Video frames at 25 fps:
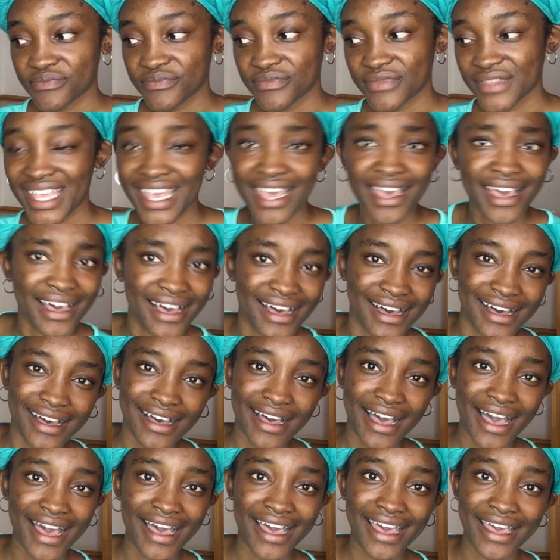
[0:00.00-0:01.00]
Yeah,
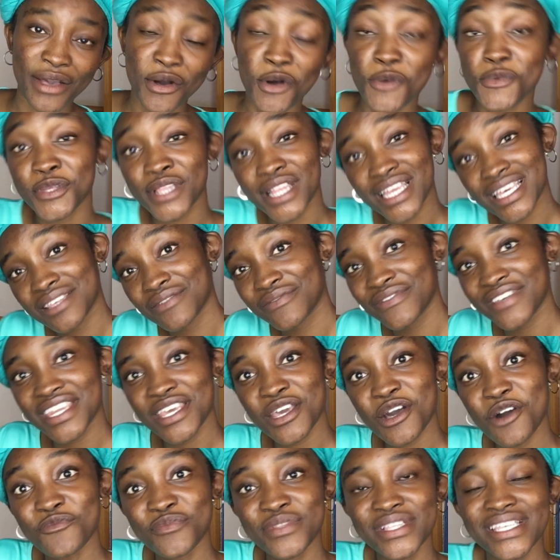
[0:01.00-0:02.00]
I hope you liked the
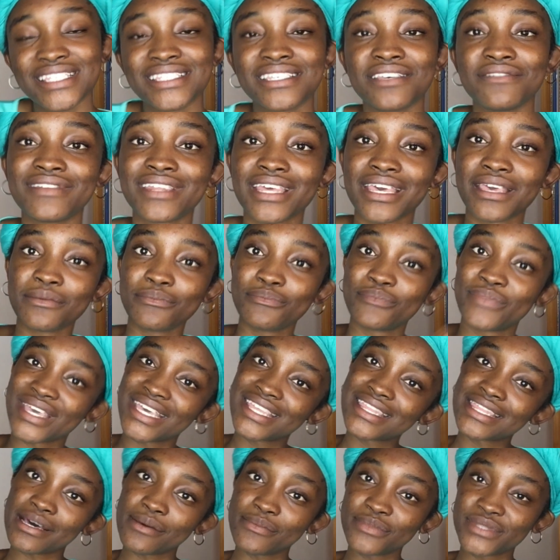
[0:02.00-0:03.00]
video. Please give it a
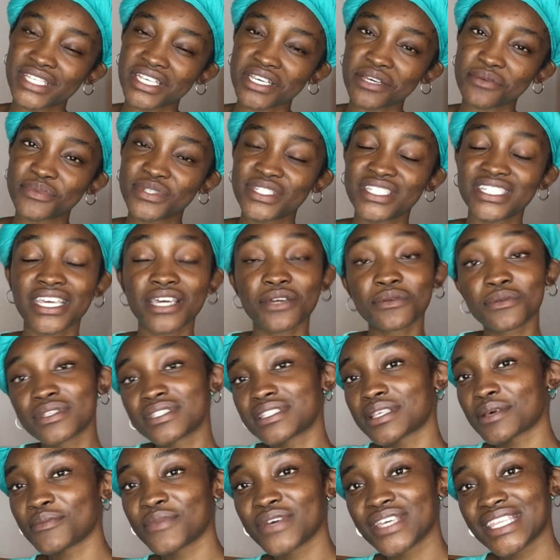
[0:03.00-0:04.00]
big thumbs up, share it with
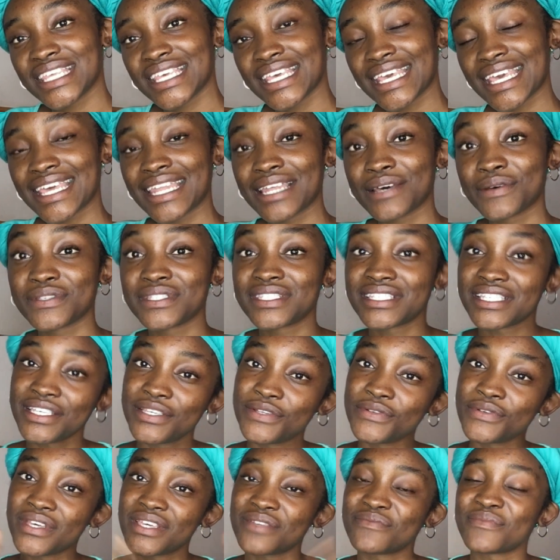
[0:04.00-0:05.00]
somebody, and I'll see
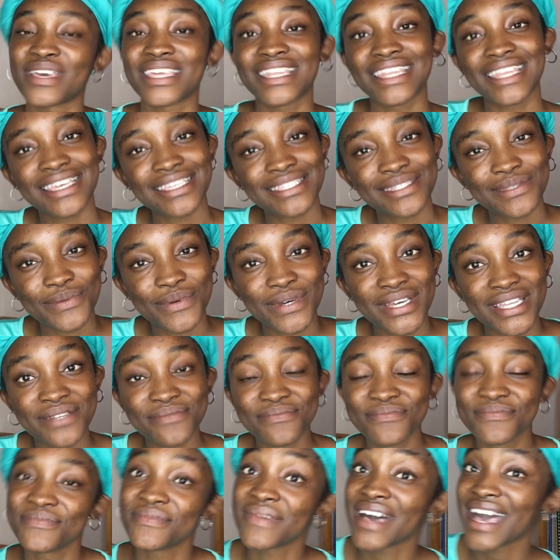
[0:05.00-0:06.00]
you in my next one.
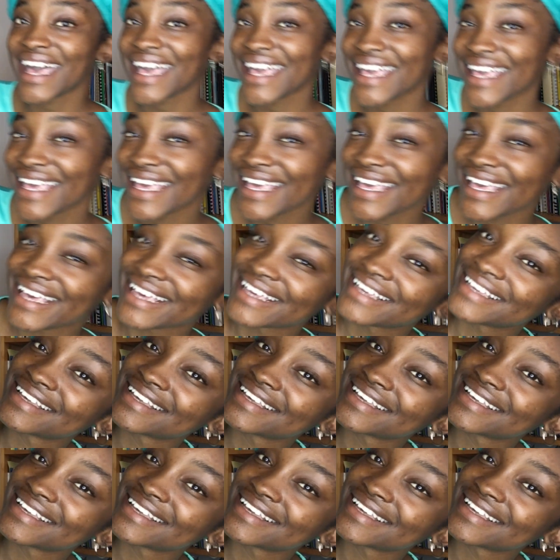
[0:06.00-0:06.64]
Bye.